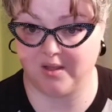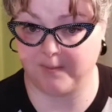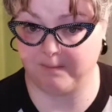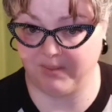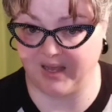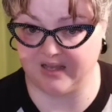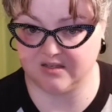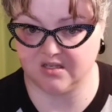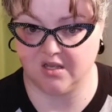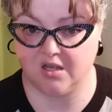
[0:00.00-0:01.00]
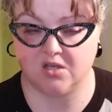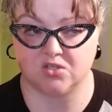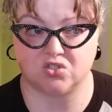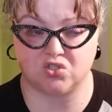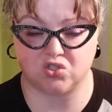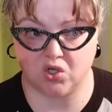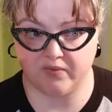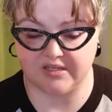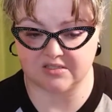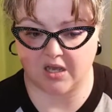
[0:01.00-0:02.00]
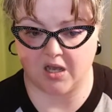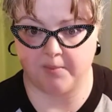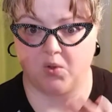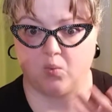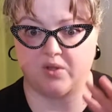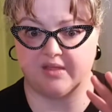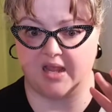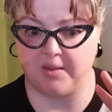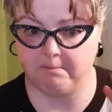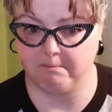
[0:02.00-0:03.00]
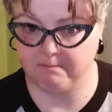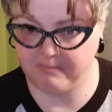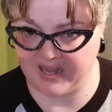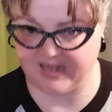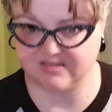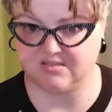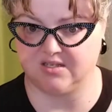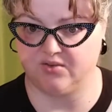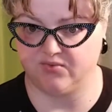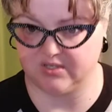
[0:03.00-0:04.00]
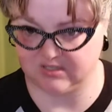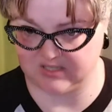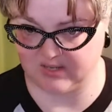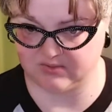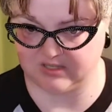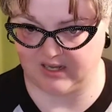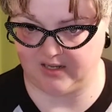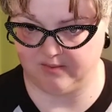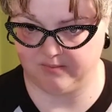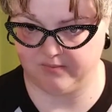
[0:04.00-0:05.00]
But surveys come with a massive downside.